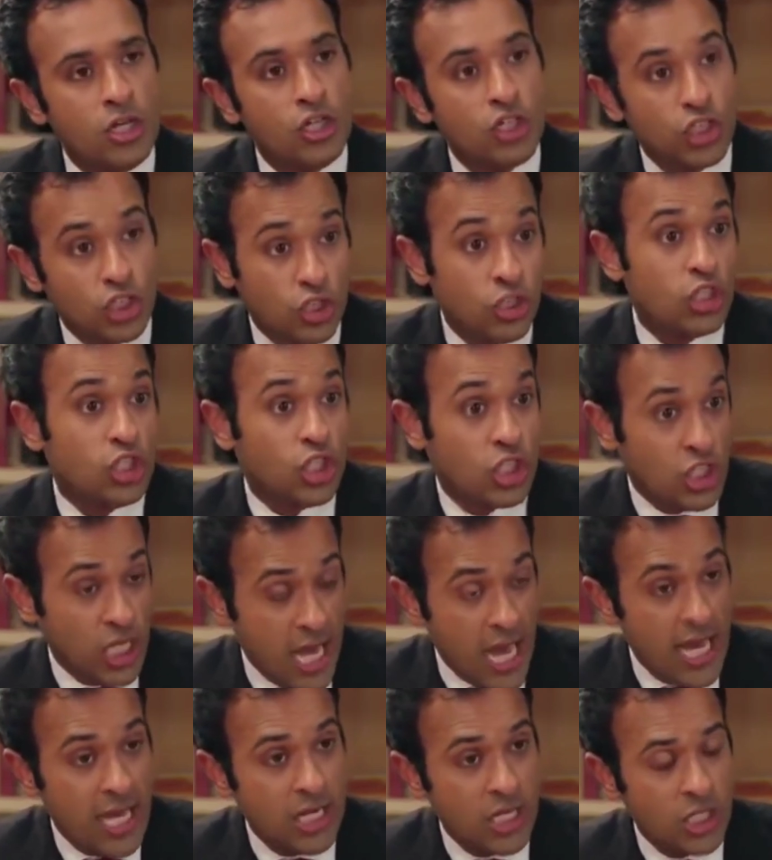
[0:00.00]
should
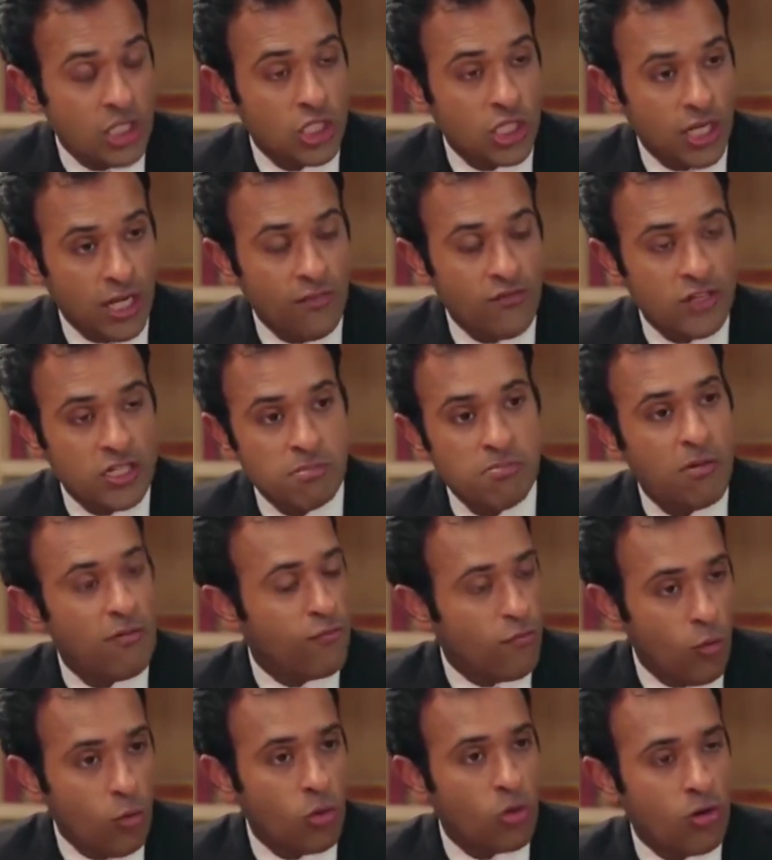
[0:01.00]
change if it's
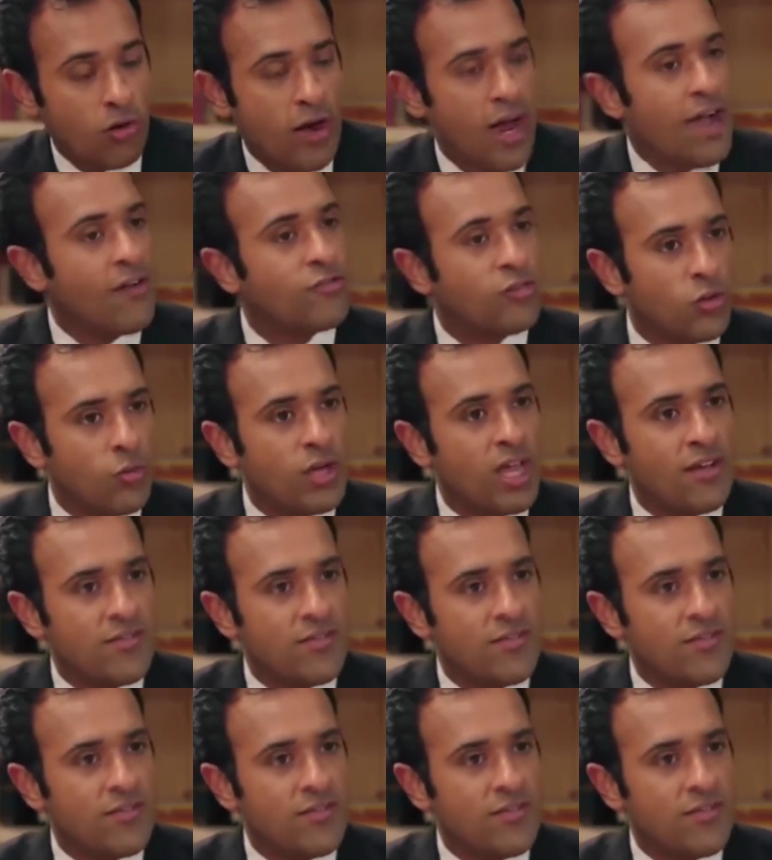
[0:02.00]
before or after we